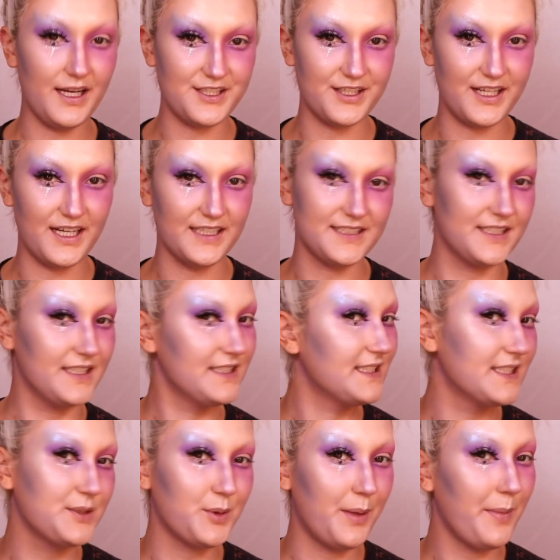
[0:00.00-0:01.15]
you guys, so this
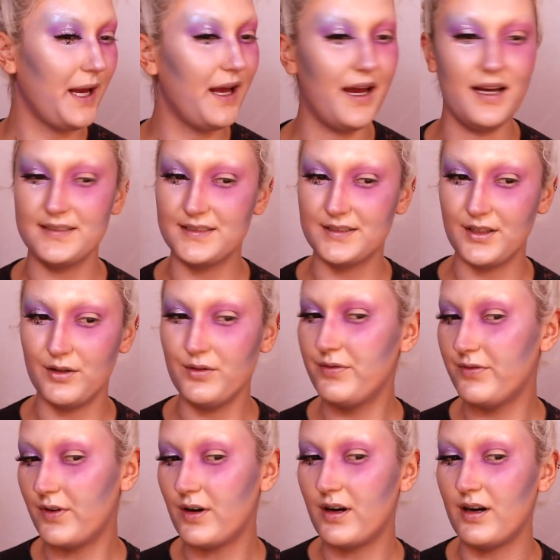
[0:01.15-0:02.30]
is where I'm at so
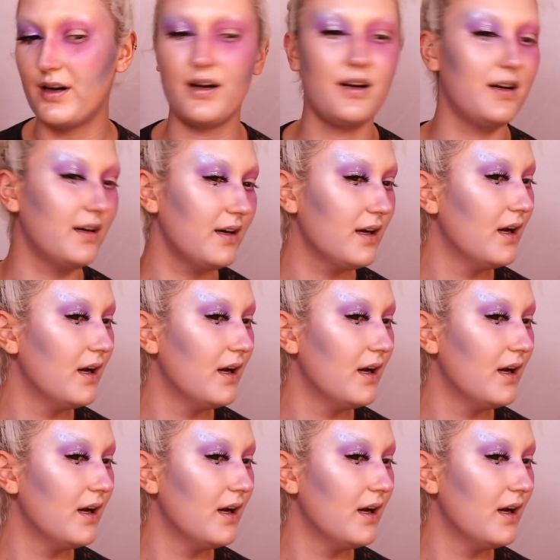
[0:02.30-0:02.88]
far.